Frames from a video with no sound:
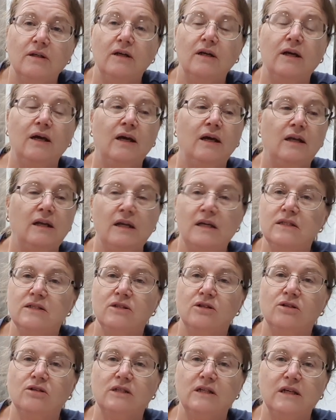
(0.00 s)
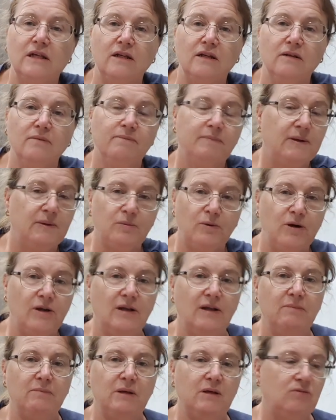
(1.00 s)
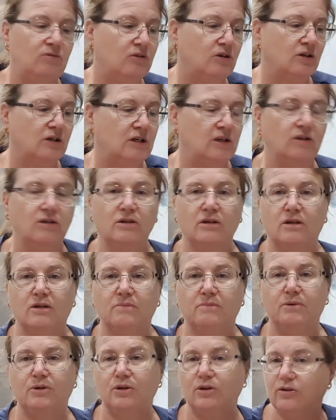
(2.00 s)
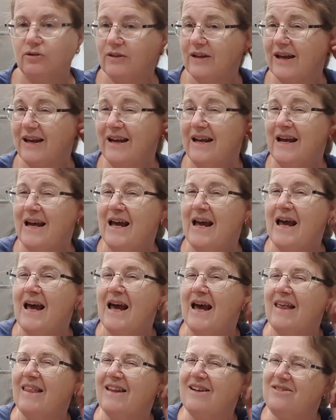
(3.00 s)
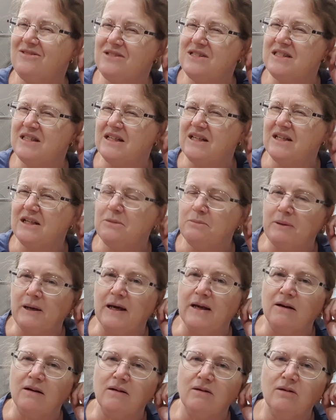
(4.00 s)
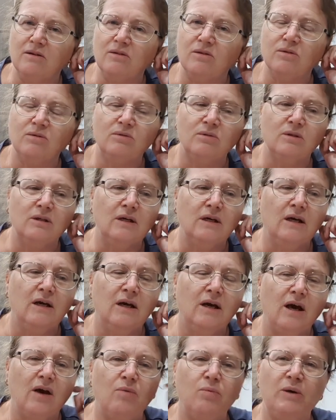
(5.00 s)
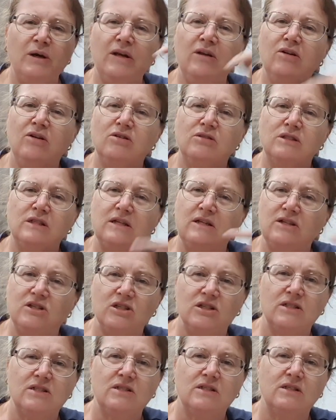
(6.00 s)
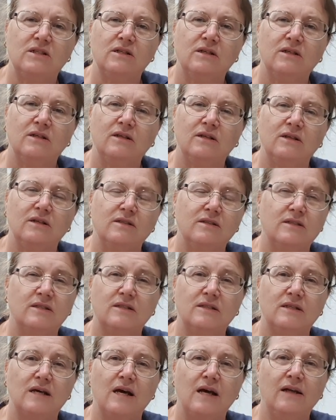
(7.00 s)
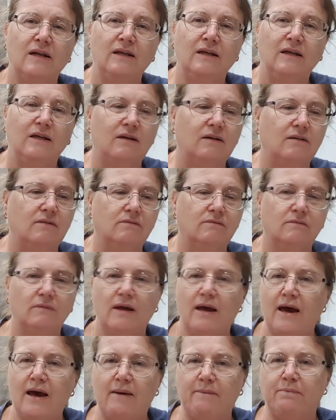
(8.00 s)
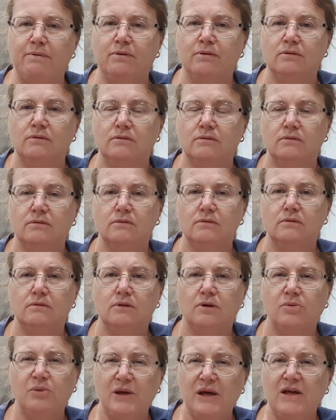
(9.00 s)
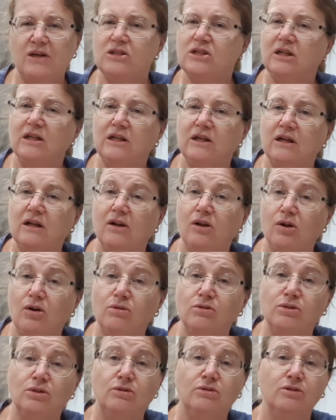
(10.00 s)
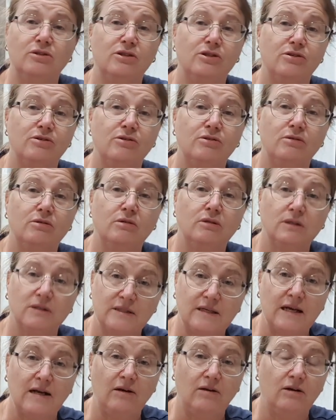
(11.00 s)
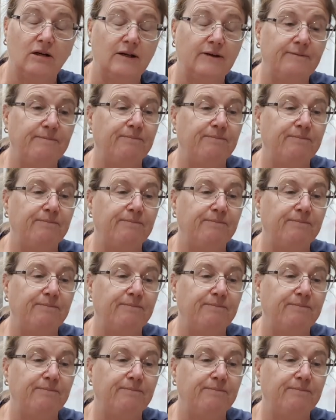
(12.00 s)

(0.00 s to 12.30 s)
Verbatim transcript: and he's logged in, but it won't let me log in on the computer and that. And then I was thinking about it and I thought, are we logged in just to the Starlink app? Are we actually logged on to the satellite?